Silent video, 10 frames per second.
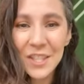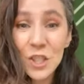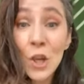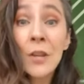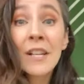the
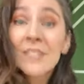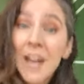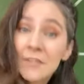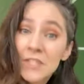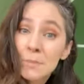show that
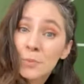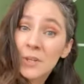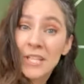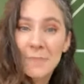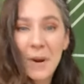loves
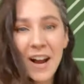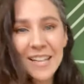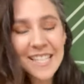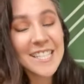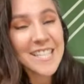pretty
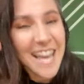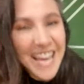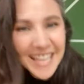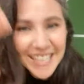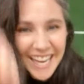potties
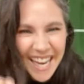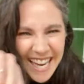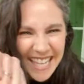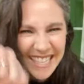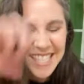and
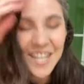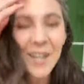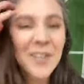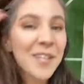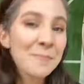hates
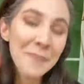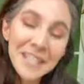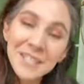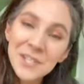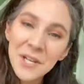ugly
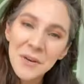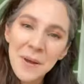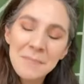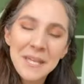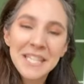medical
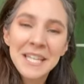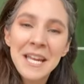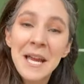equipment.